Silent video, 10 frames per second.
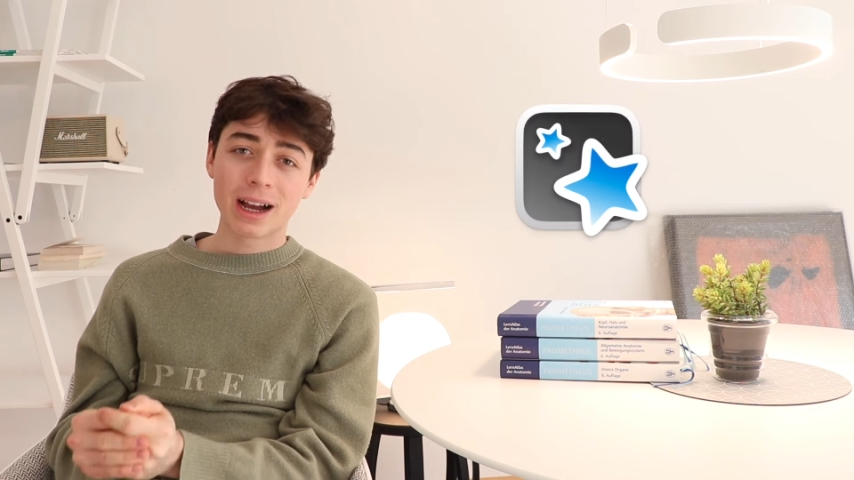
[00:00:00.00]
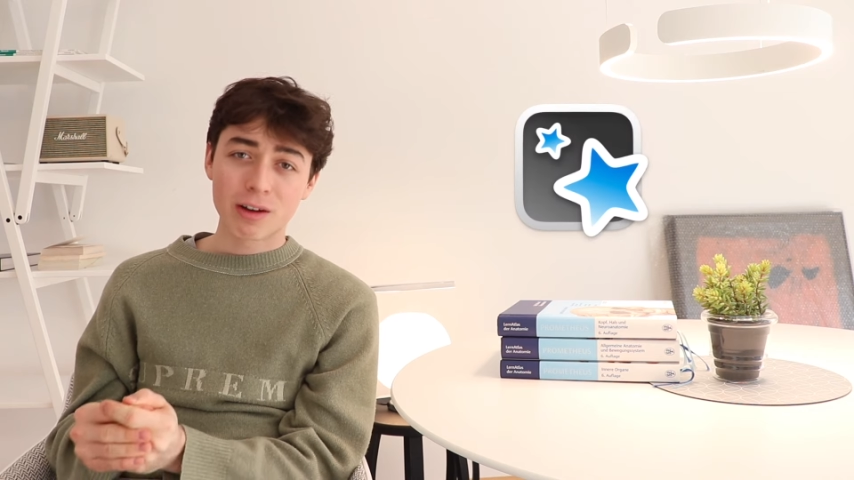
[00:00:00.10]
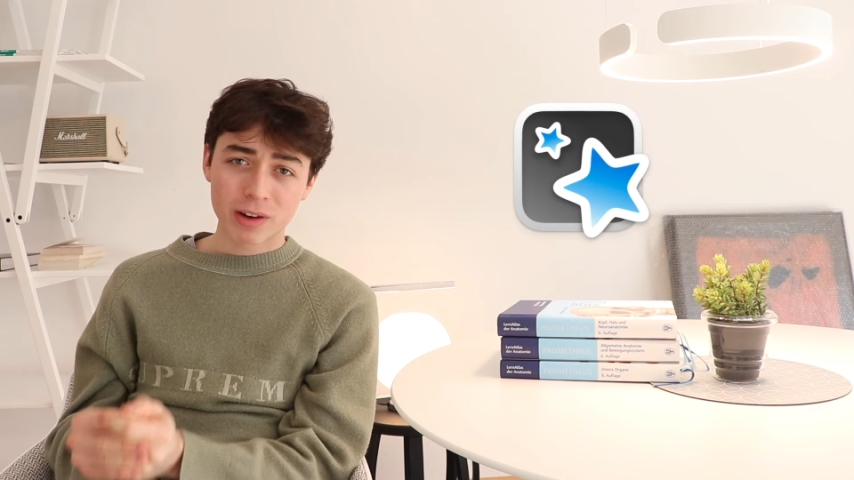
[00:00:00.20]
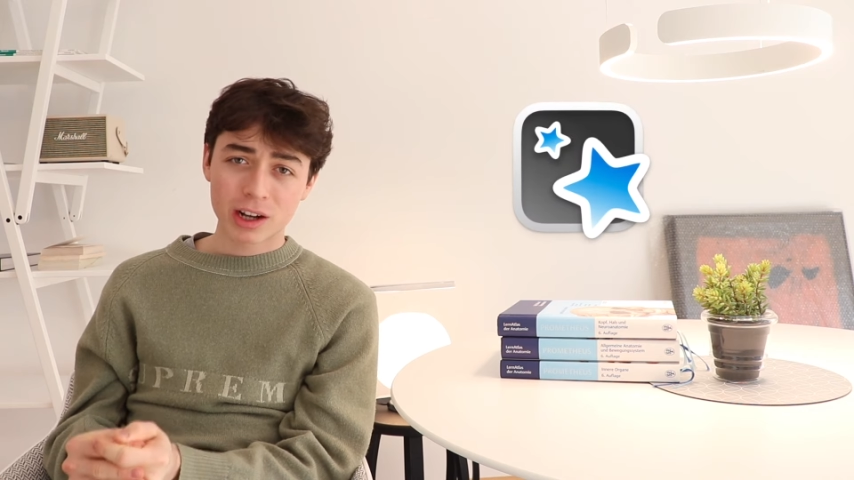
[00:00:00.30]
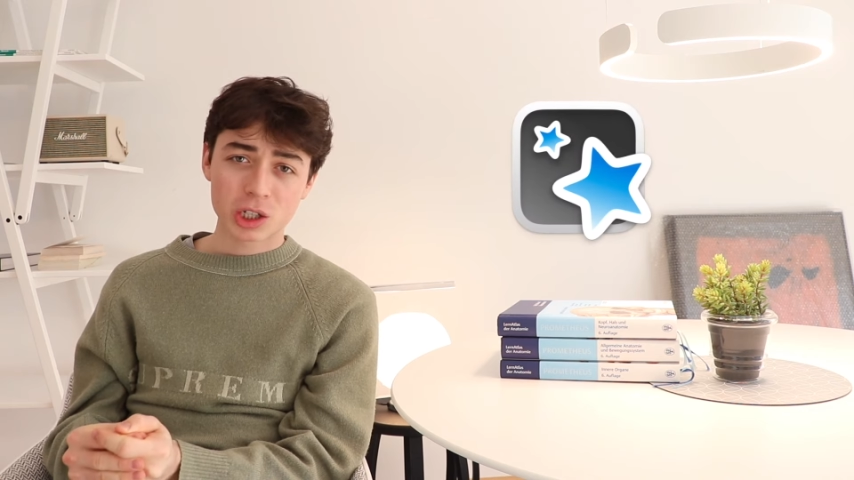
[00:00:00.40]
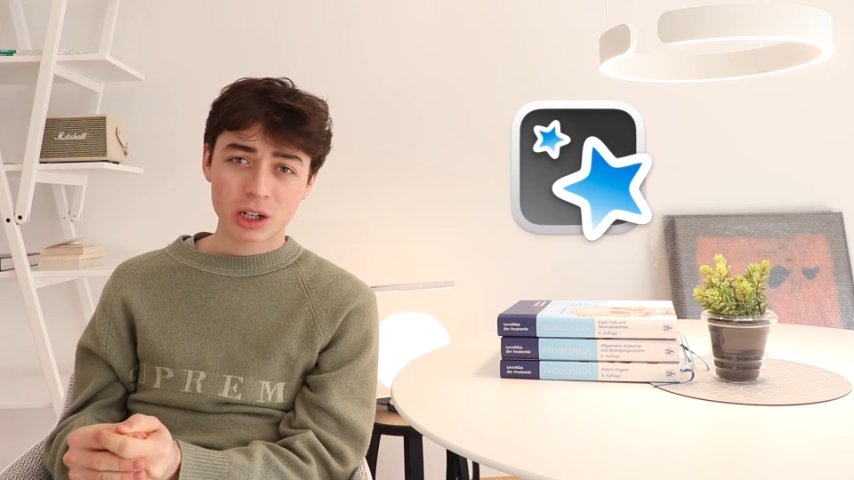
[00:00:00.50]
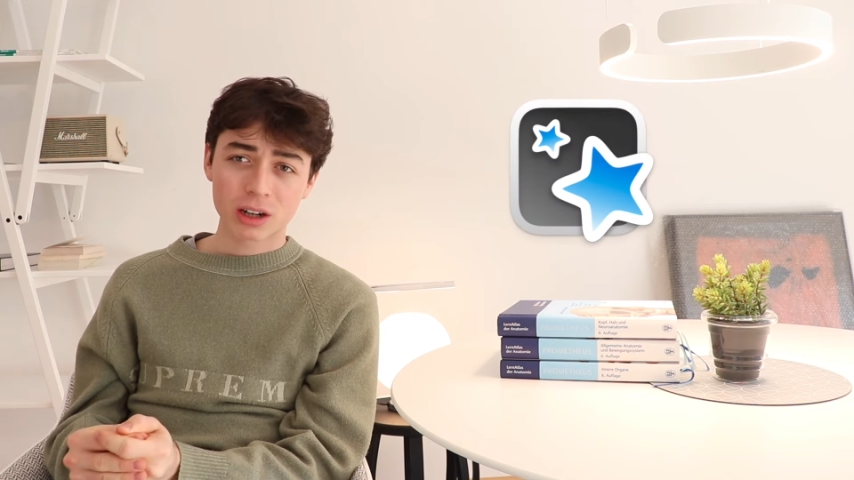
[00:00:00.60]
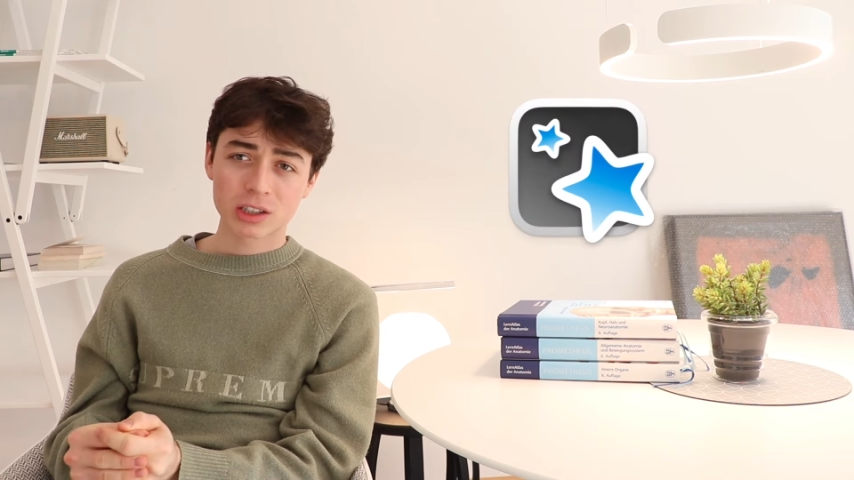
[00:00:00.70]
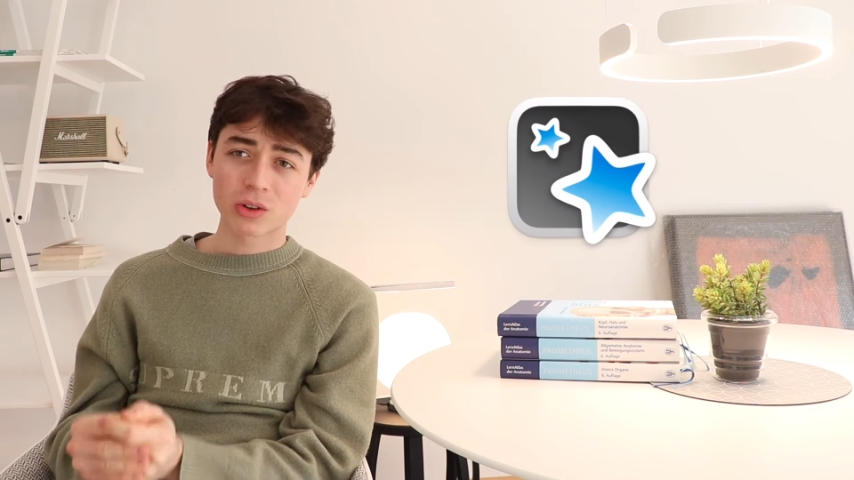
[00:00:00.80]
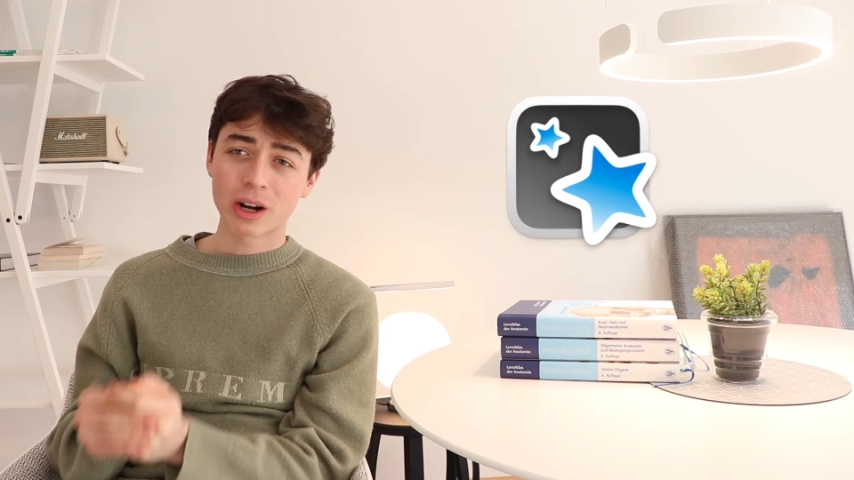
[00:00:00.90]

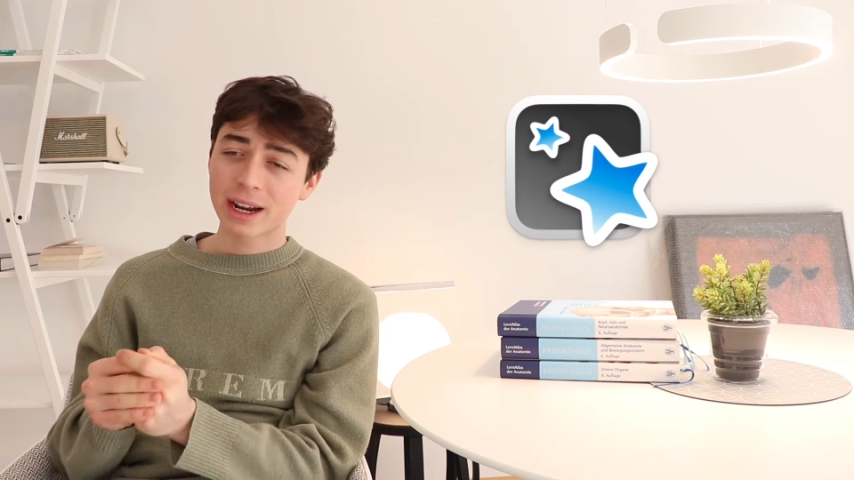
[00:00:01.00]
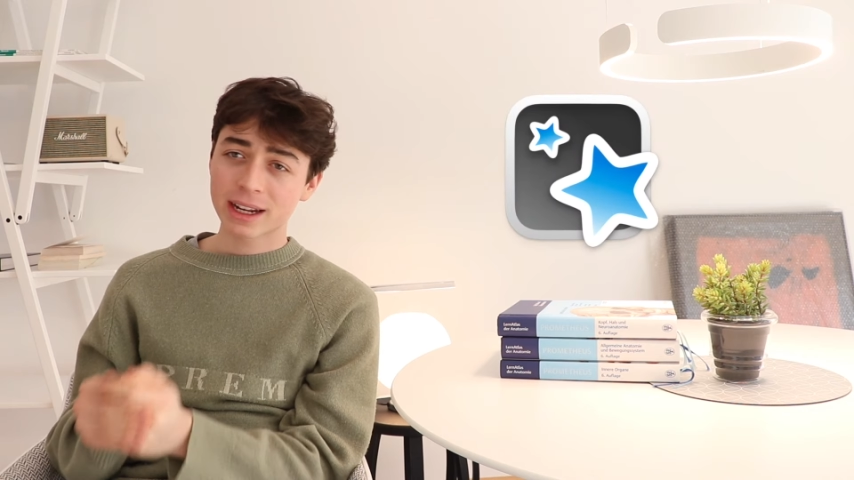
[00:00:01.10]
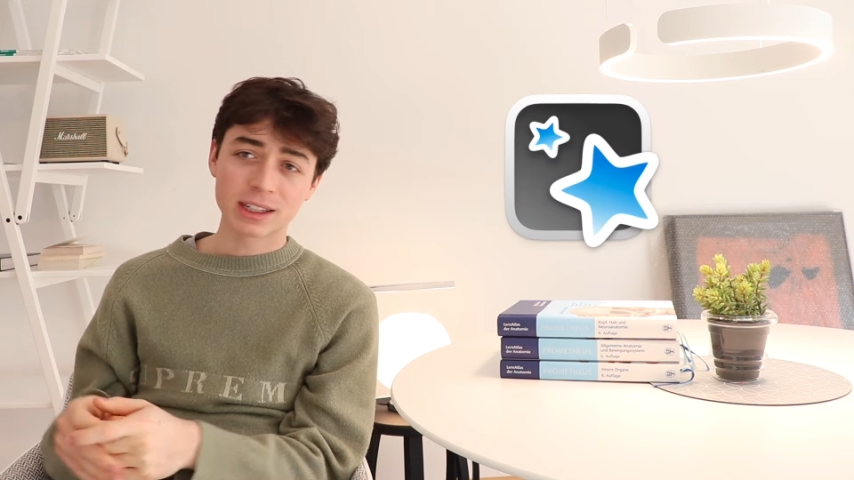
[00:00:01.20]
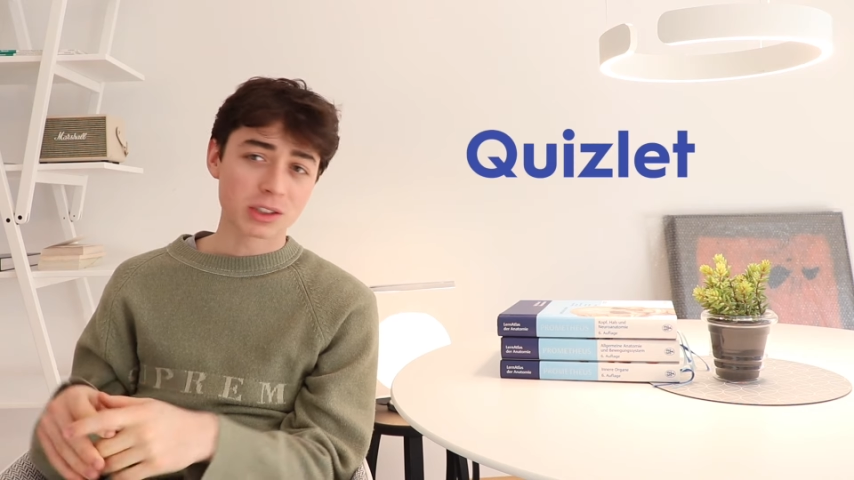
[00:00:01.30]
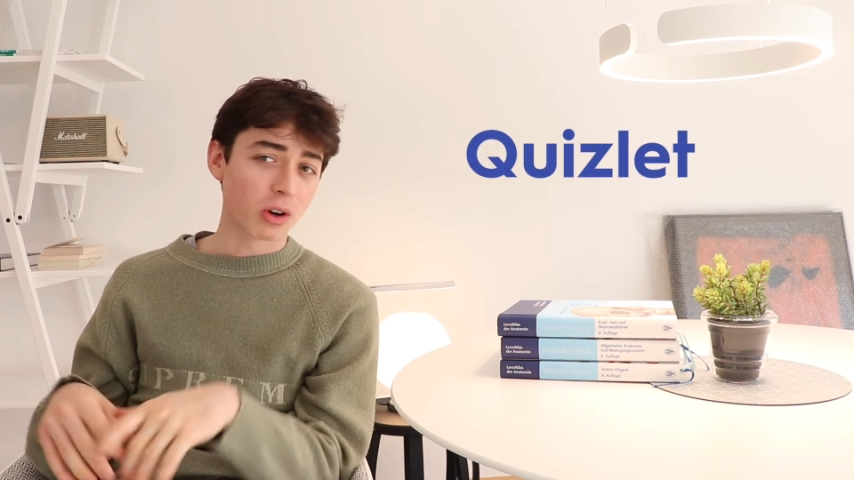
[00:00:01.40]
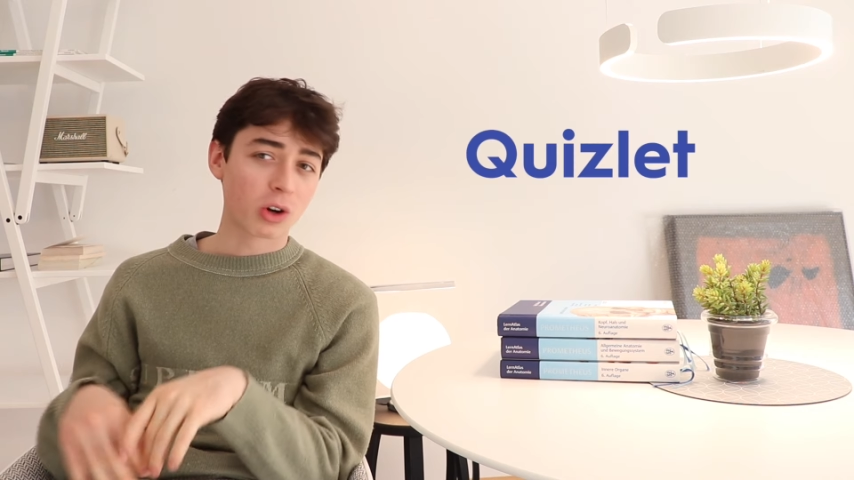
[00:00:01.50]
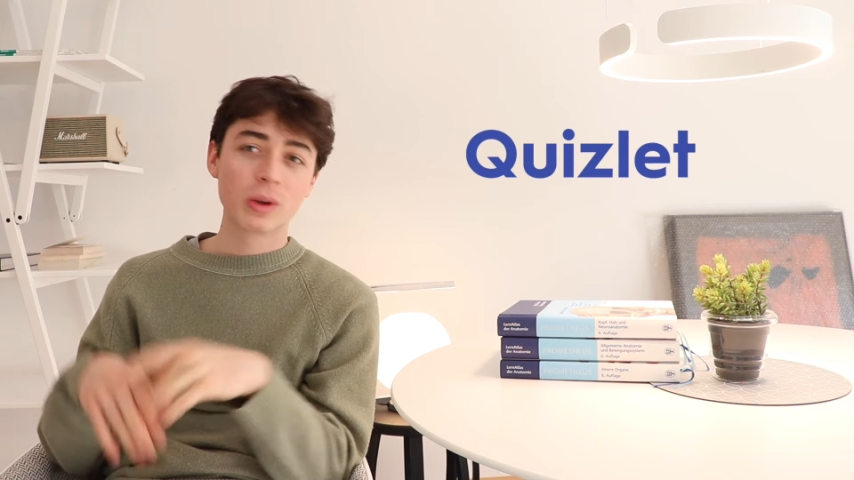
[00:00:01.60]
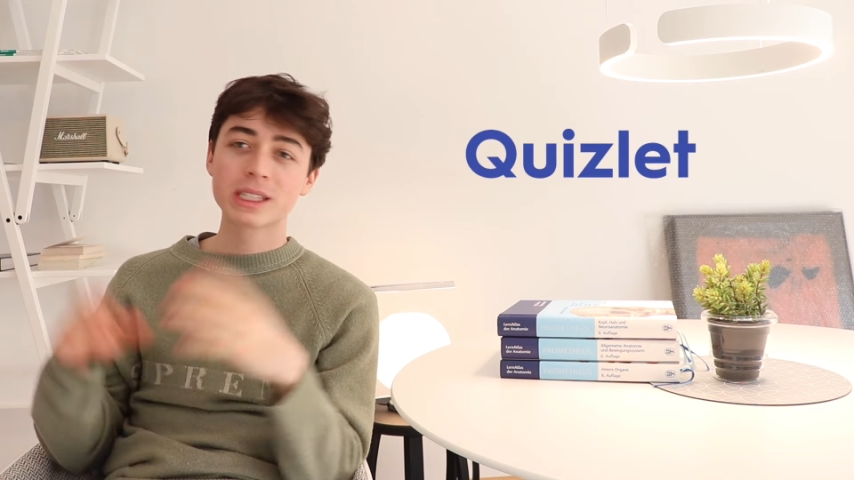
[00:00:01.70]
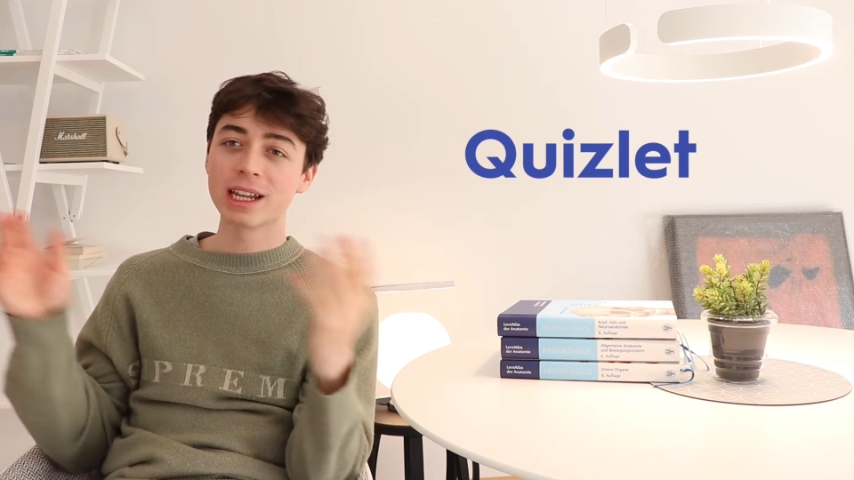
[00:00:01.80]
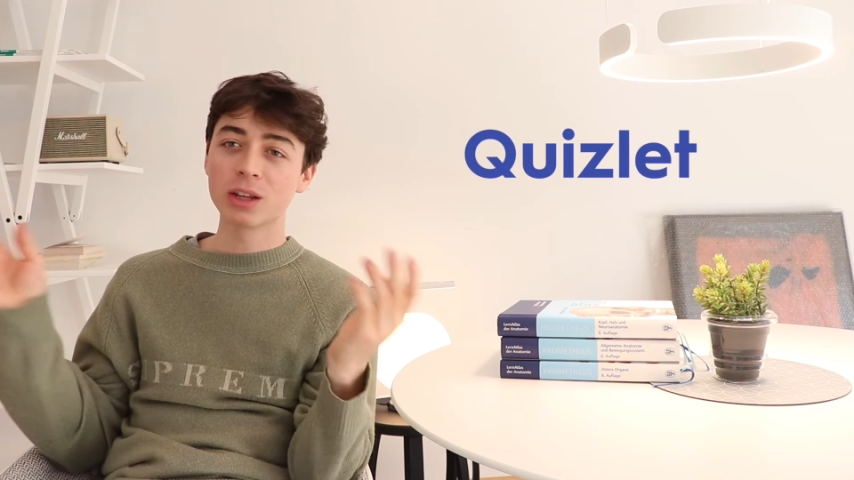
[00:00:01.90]
flashcards or Anki's or
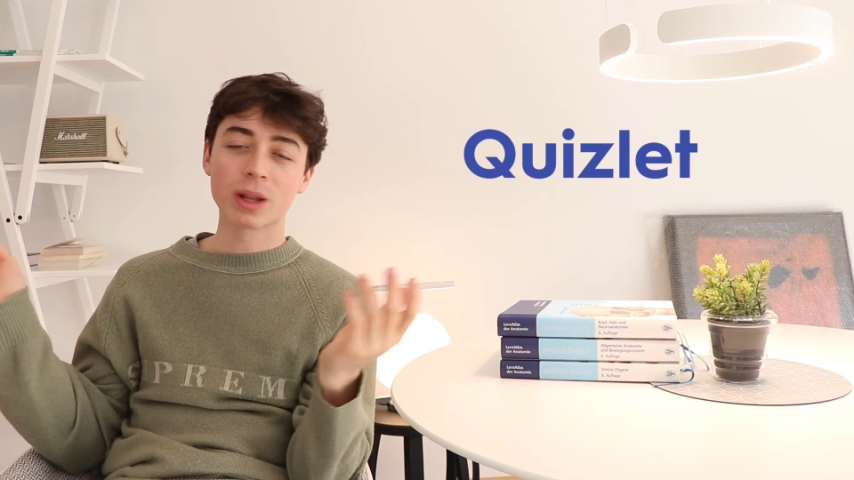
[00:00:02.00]
Quizlet,